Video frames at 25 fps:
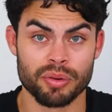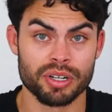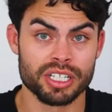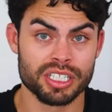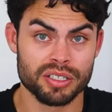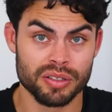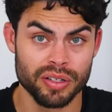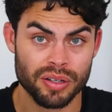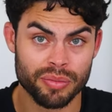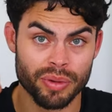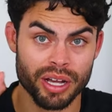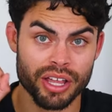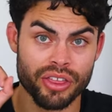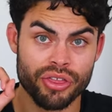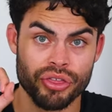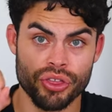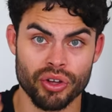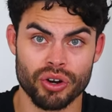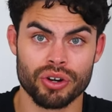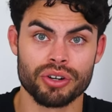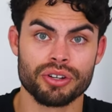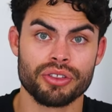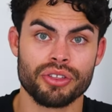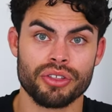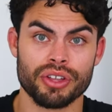that brings me to my
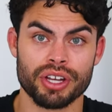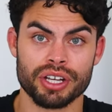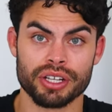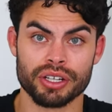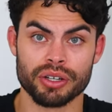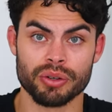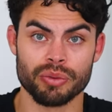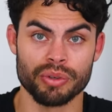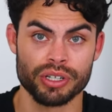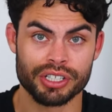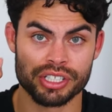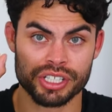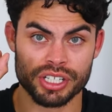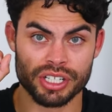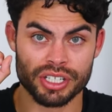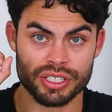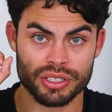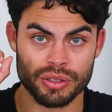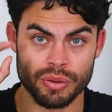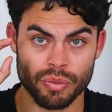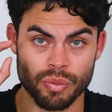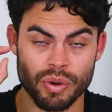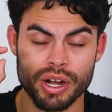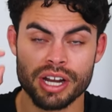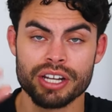third thing, which is
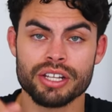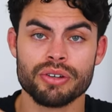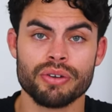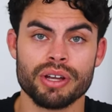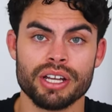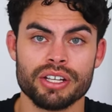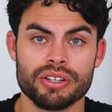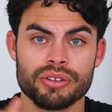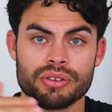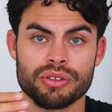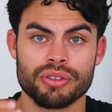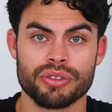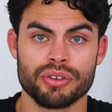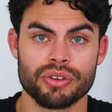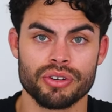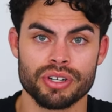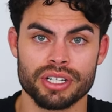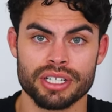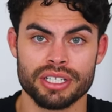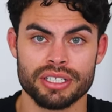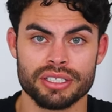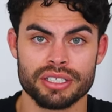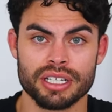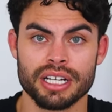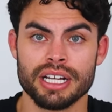when you hit your
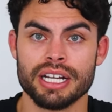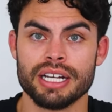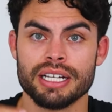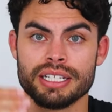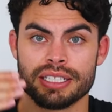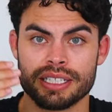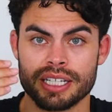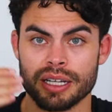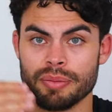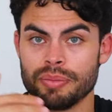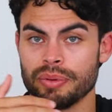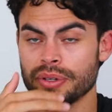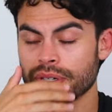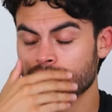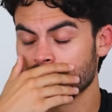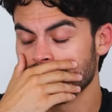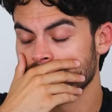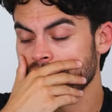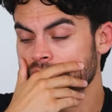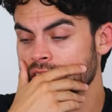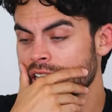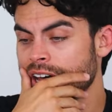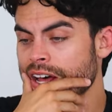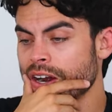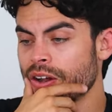30s,
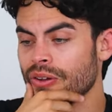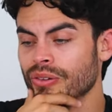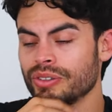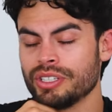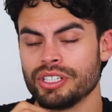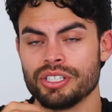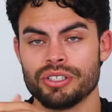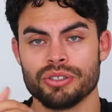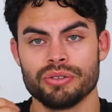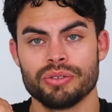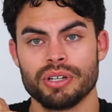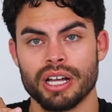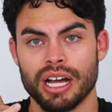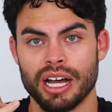typically, not only do